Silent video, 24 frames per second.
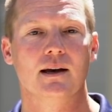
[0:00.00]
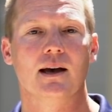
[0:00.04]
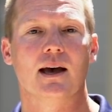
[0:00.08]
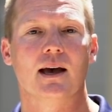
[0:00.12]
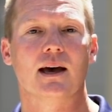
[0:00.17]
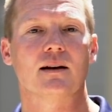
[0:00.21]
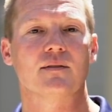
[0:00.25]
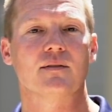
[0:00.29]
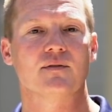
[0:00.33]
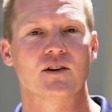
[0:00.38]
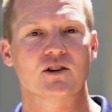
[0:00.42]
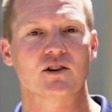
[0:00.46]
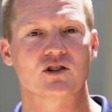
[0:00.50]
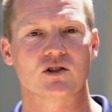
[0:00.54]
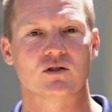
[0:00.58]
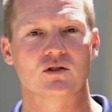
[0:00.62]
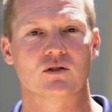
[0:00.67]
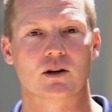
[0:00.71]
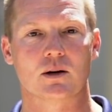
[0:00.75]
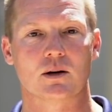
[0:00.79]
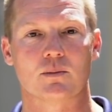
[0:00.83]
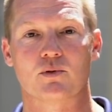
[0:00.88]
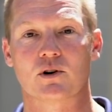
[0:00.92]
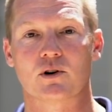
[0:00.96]
and
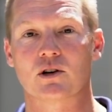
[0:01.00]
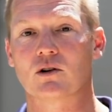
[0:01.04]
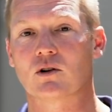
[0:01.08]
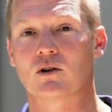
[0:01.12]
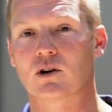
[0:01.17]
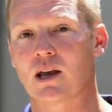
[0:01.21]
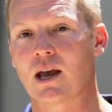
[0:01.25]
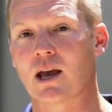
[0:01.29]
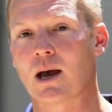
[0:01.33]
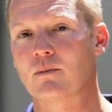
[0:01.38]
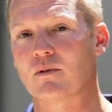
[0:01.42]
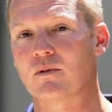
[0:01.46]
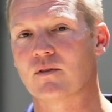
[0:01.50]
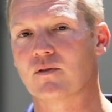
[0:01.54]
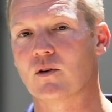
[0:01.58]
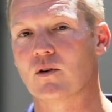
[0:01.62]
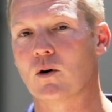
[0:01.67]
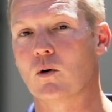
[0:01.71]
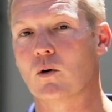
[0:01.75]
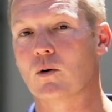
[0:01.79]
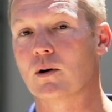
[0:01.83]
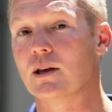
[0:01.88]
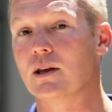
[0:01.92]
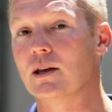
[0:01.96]
efficiently bring your camera
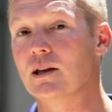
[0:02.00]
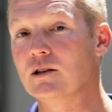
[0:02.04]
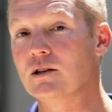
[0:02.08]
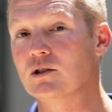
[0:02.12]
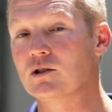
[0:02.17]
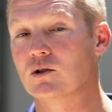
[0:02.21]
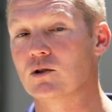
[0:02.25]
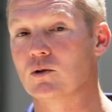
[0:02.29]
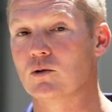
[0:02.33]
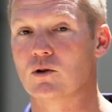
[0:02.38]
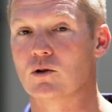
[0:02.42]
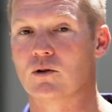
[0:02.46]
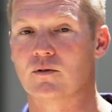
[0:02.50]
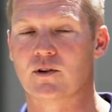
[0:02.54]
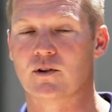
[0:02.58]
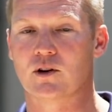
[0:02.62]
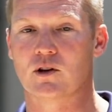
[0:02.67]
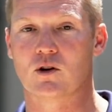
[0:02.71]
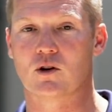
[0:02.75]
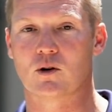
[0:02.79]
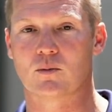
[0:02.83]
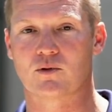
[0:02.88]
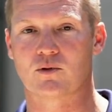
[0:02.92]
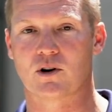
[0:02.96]
phone into your
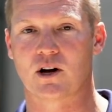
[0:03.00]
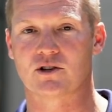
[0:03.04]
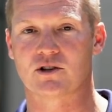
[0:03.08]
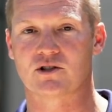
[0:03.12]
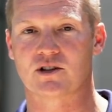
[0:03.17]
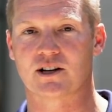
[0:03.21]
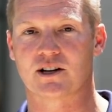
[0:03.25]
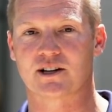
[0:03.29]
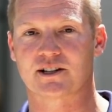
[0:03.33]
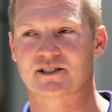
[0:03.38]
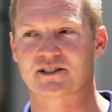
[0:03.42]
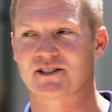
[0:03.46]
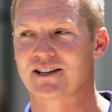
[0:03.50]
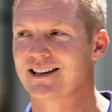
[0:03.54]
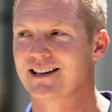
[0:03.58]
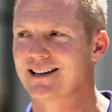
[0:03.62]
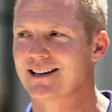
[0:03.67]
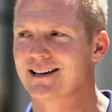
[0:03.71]
video projects,